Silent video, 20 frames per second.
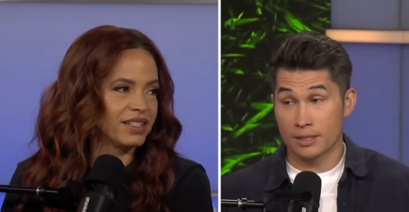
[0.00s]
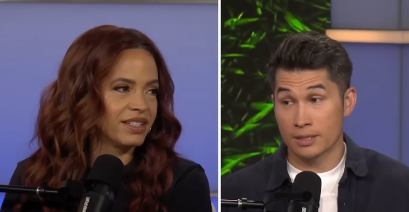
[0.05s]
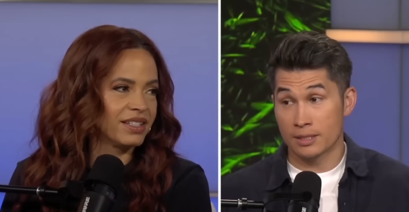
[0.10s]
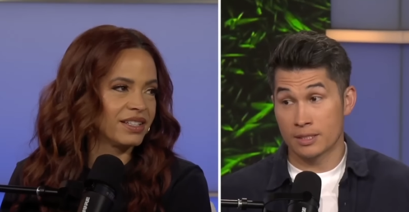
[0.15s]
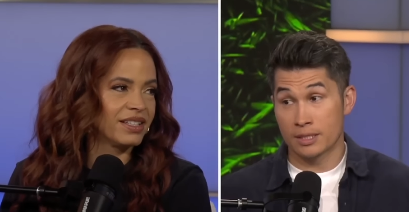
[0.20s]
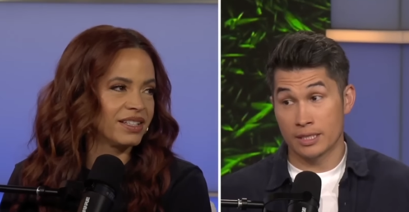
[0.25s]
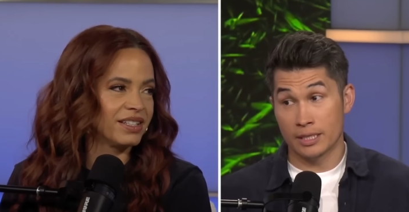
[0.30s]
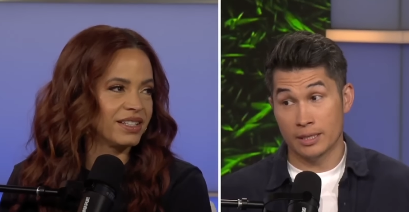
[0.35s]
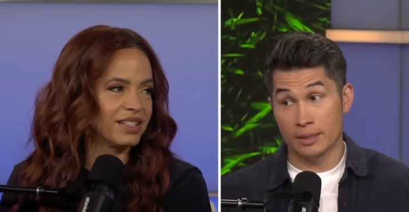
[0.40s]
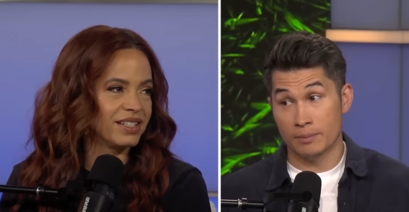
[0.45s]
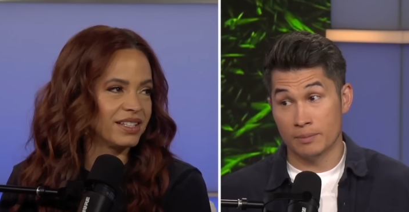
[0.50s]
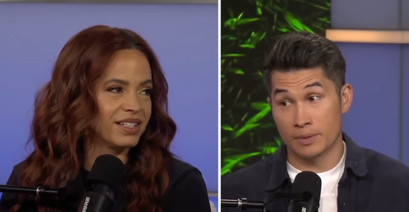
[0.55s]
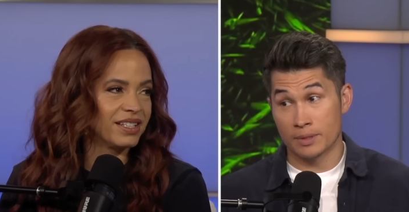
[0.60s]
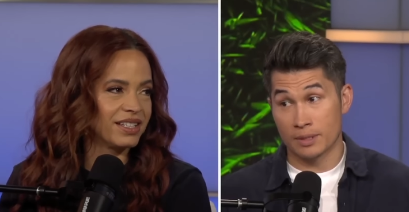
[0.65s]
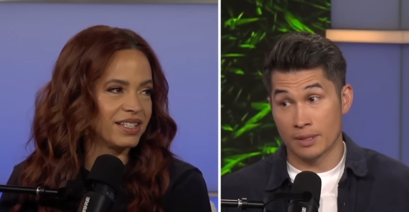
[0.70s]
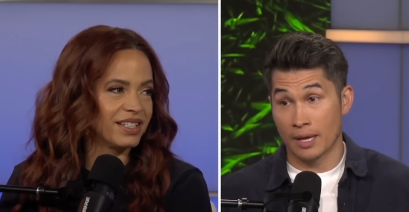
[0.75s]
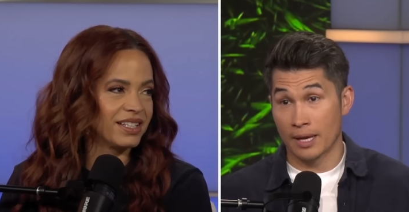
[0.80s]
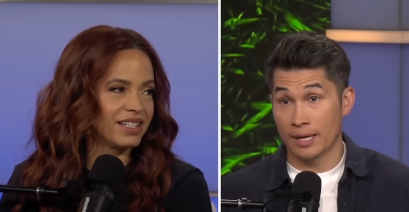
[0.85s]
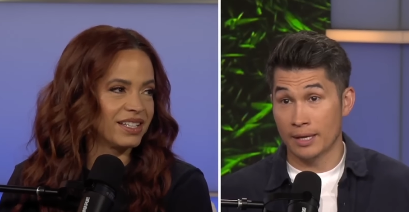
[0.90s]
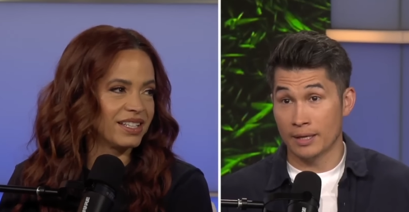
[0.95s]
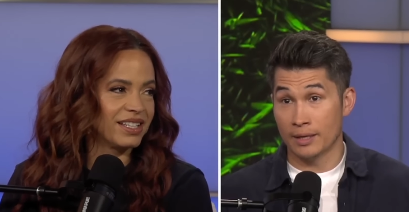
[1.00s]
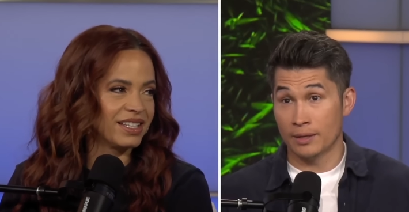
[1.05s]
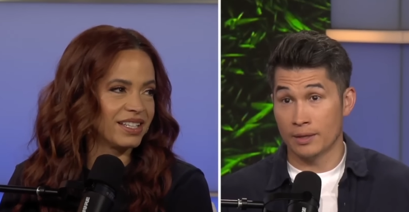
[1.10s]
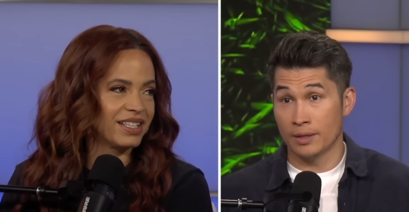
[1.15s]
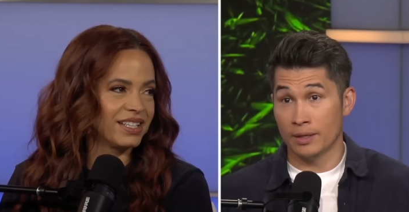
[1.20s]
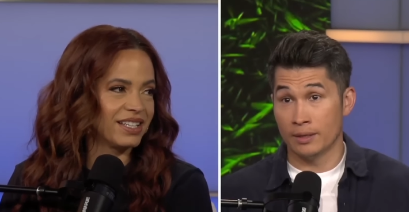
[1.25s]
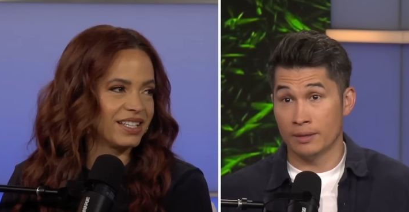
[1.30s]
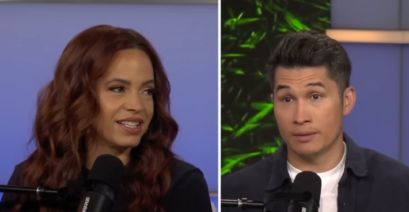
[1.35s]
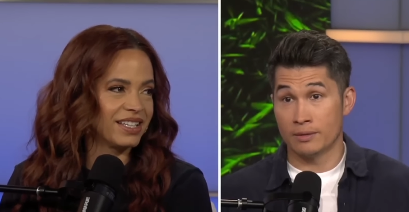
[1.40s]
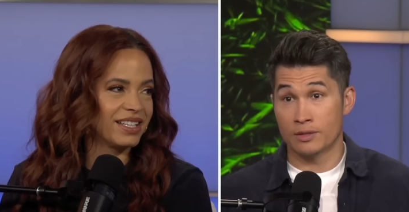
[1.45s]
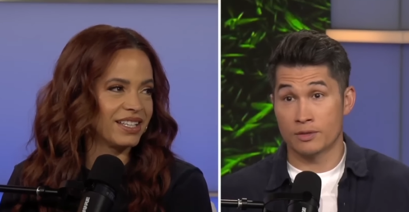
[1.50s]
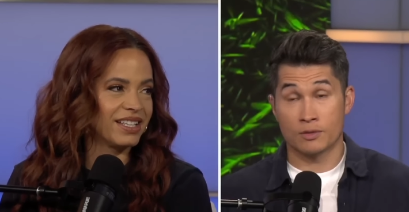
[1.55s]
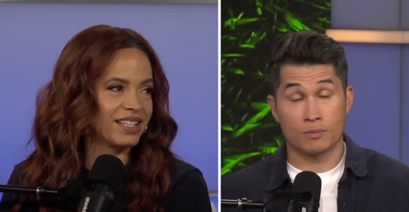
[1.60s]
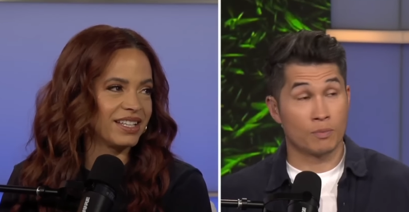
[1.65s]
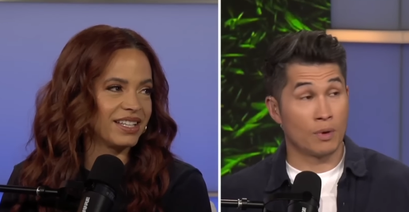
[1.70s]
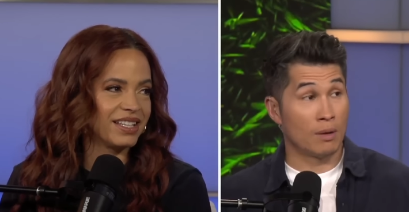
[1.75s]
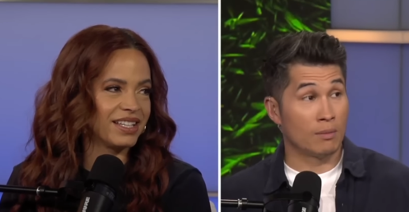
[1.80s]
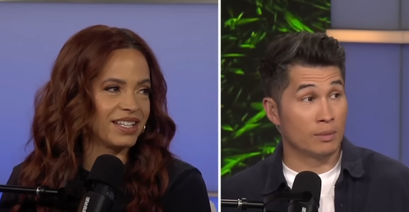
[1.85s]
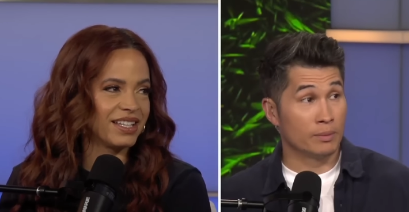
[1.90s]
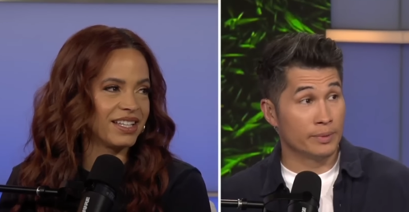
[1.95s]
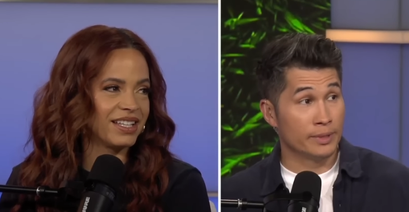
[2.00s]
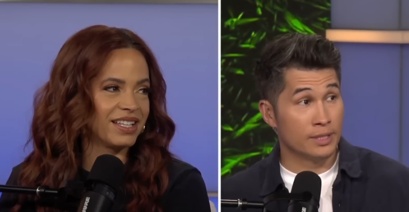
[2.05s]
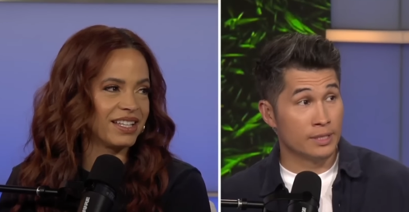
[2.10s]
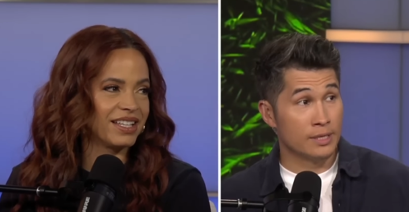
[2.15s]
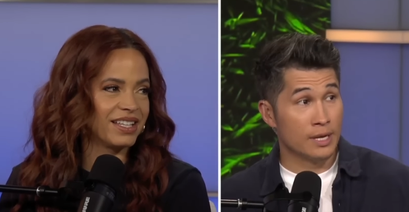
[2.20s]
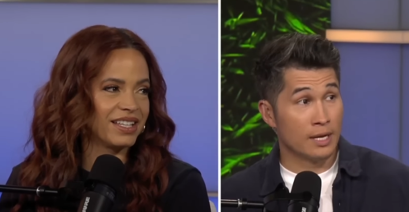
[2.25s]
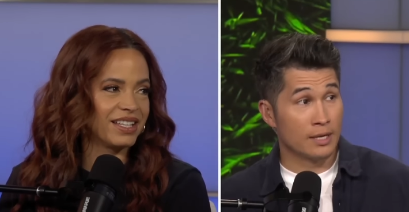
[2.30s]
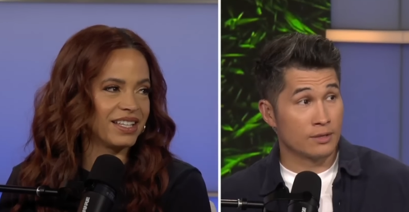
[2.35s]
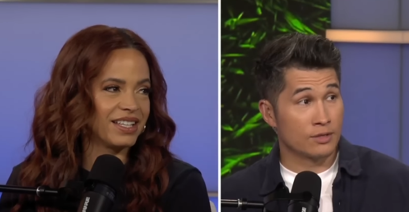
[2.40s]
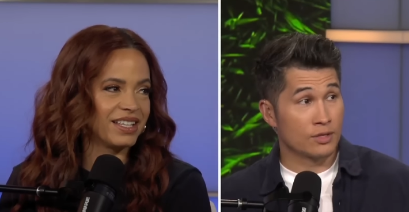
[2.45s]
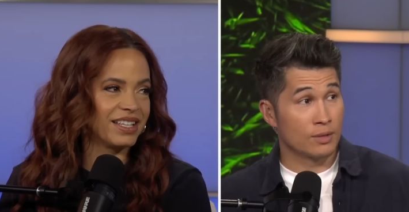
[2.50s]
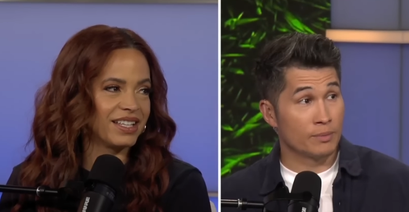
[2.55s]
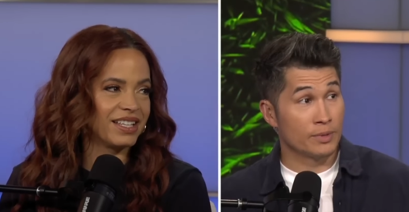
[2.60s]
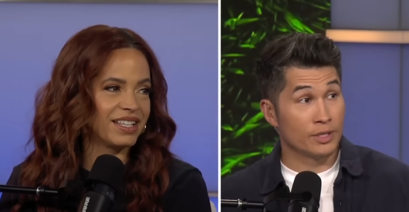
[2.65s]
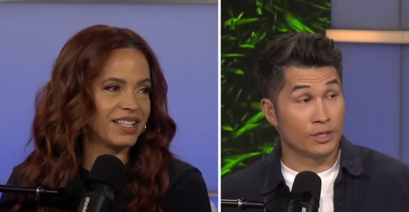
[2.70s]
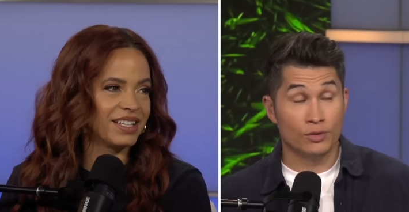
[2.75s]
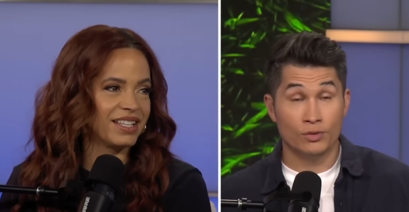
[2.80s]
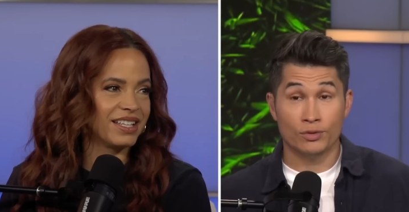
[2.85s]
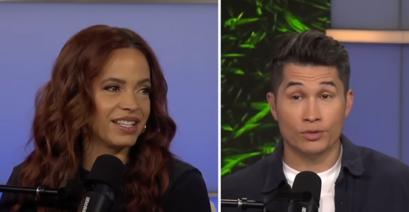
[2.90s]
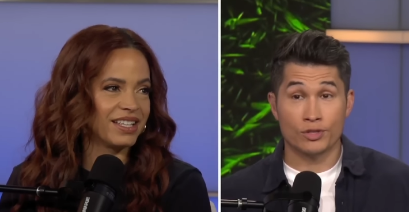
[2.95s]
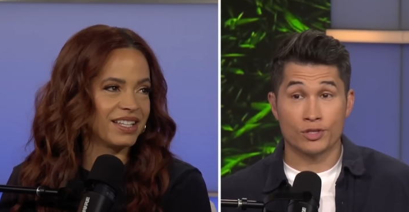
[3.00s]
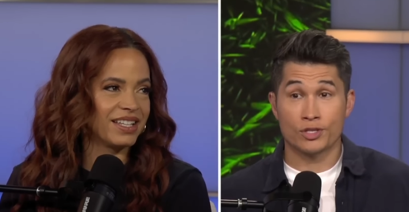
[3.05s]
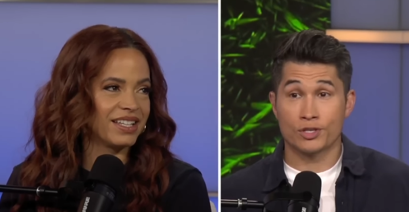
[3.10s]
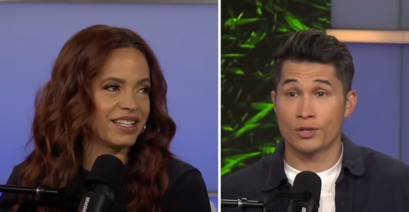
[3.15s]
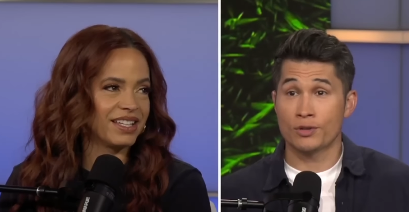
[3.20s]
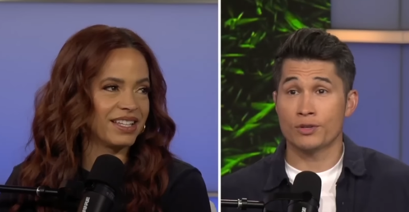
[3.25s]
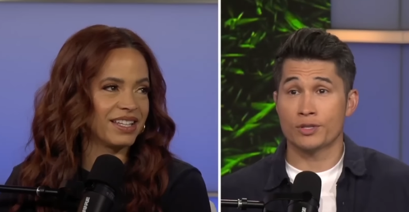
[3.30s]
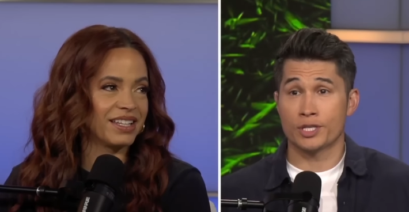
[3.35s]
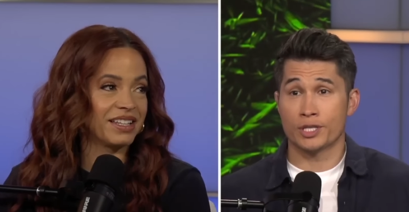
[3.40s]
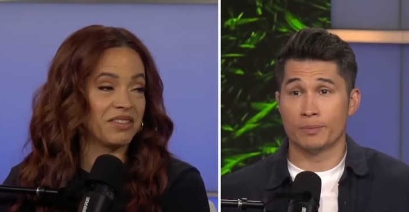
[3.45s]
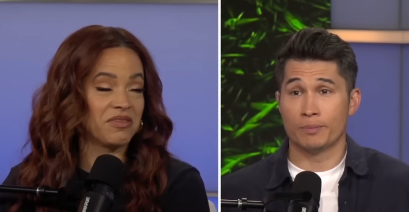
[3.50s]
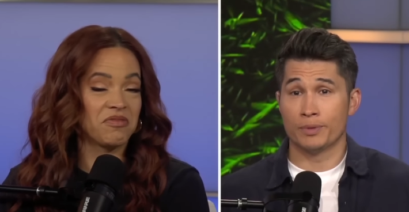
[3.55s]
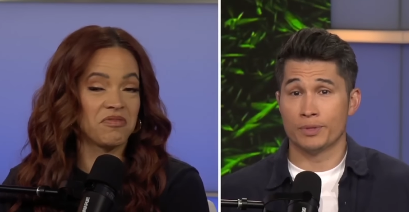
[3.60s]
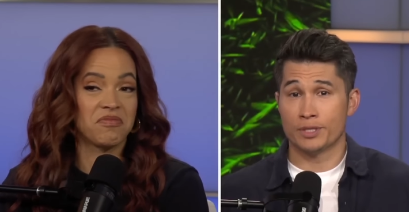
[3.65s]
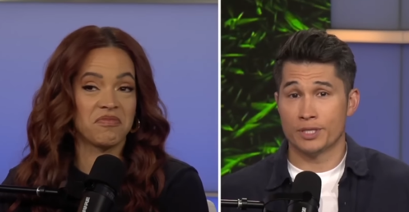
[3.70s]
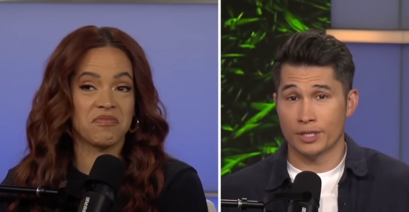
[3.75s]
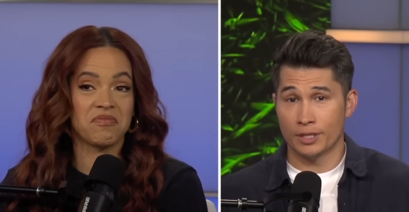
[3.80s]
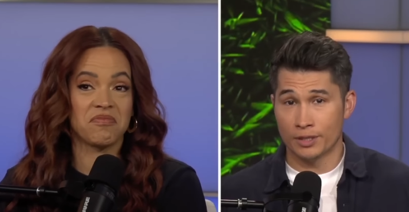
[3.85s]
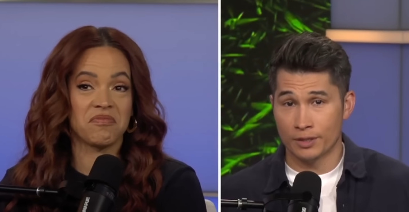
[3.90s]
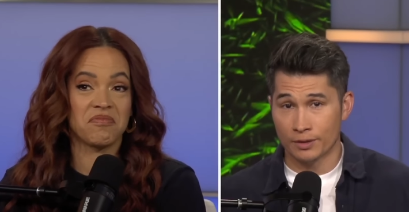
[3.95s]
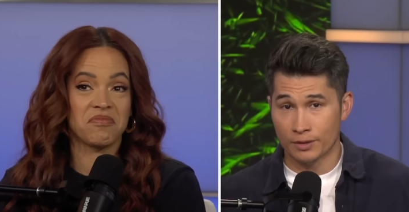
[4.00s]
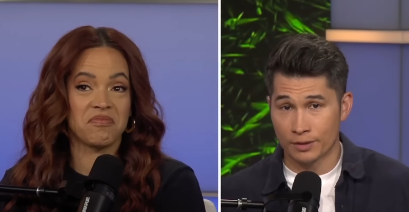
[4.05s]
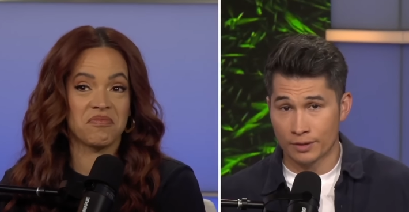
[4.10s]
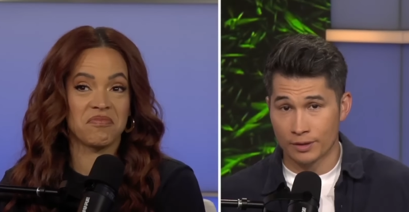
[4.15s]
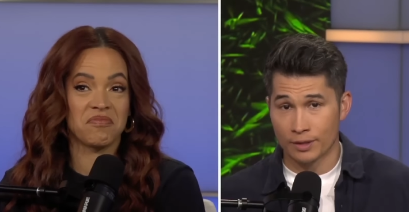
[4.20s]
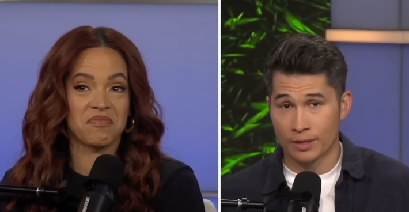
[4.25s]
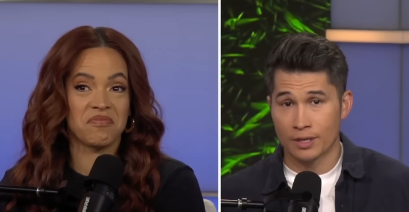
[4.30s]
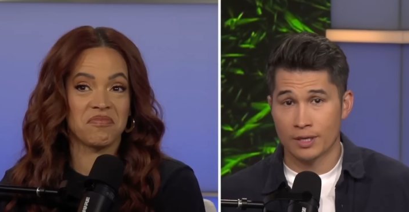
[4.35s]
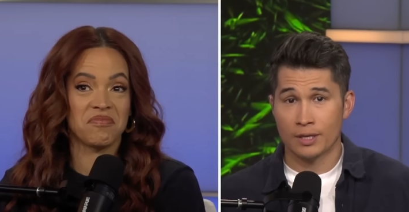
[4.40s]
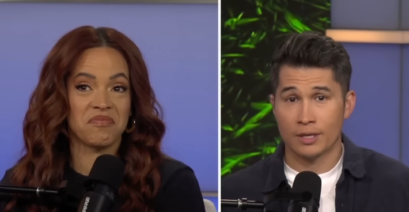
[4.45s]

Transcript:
Speaker 1: seems like it's probably not something you can search in particular.